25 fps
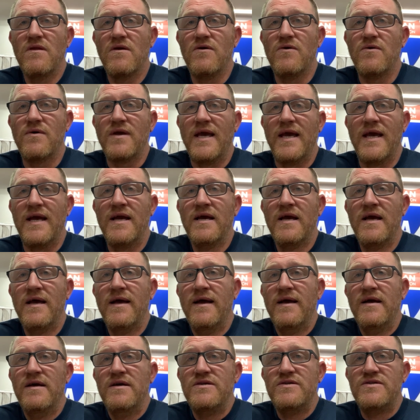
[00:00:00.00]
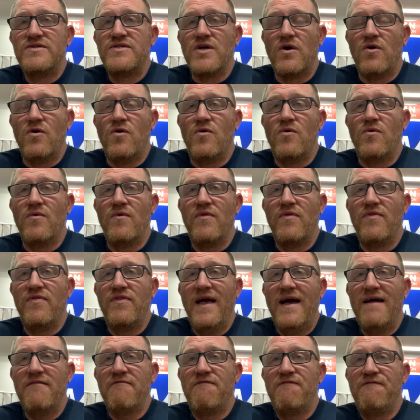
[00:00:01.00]
Okay, so
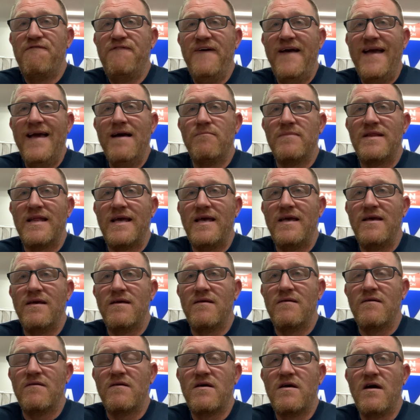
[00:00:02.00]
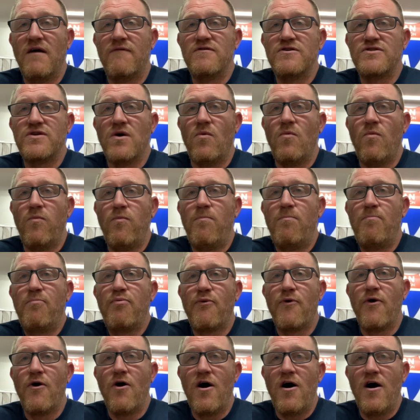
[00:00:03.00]
that family covers a
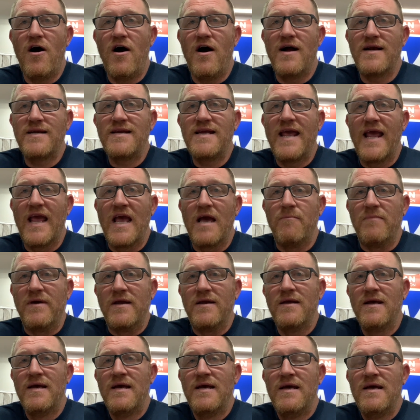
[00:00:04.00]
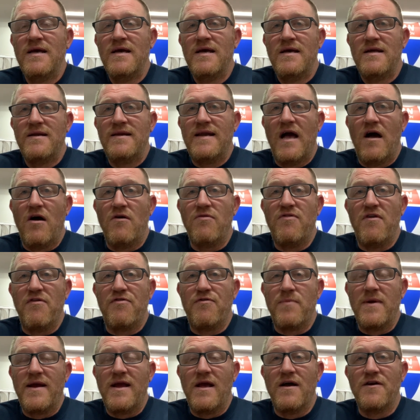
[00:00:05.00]
broad gambit. Now, the
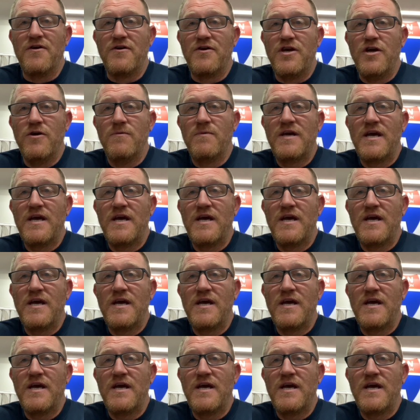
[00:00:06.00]
300 cubic